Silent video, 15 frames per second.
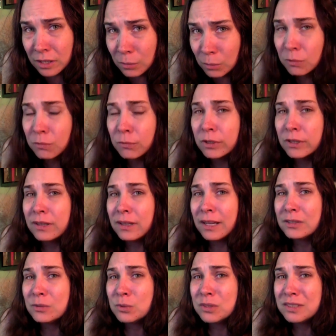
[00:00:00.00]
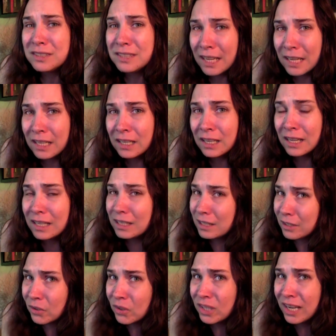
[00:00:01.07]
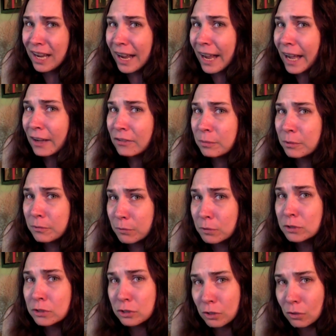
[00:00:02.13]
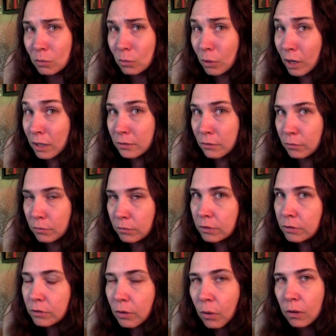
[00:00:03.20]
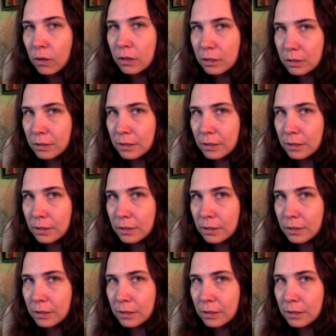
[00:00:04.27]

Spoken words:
he would have realized was dated a year and a half before Joe walked through the door.